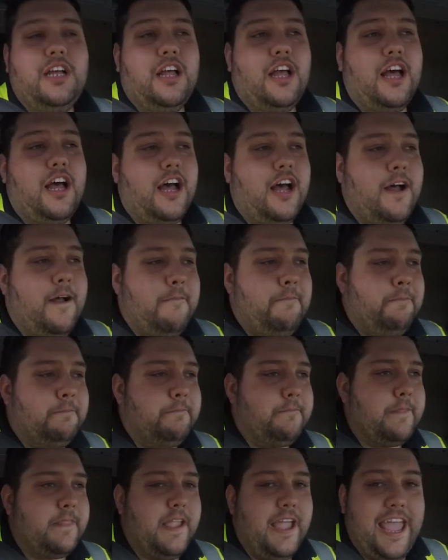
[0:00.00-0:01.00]

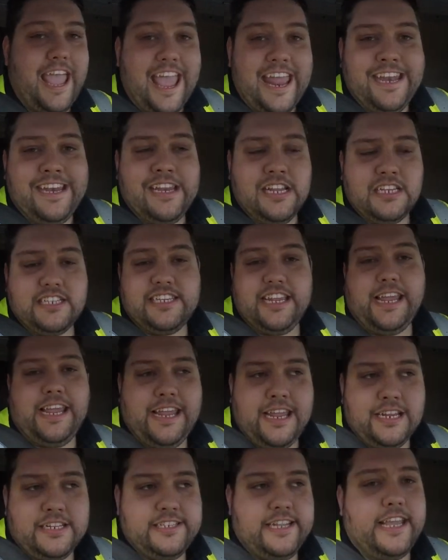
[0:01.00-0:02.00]

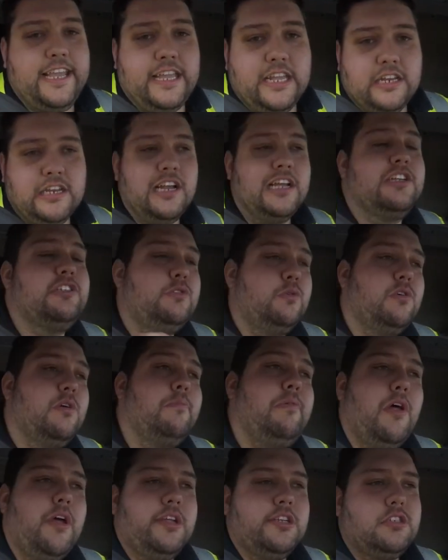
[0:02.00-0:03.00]
NCT, National
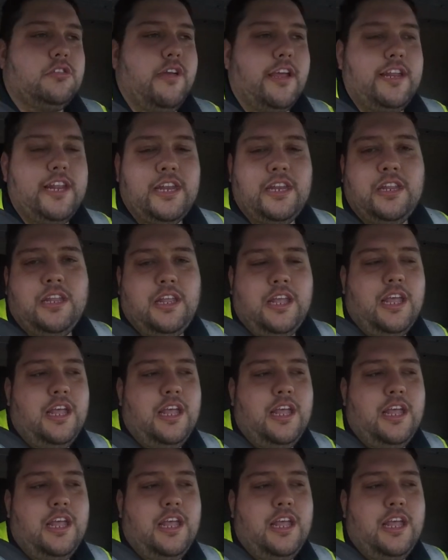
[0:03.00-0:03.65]
Compliance Training.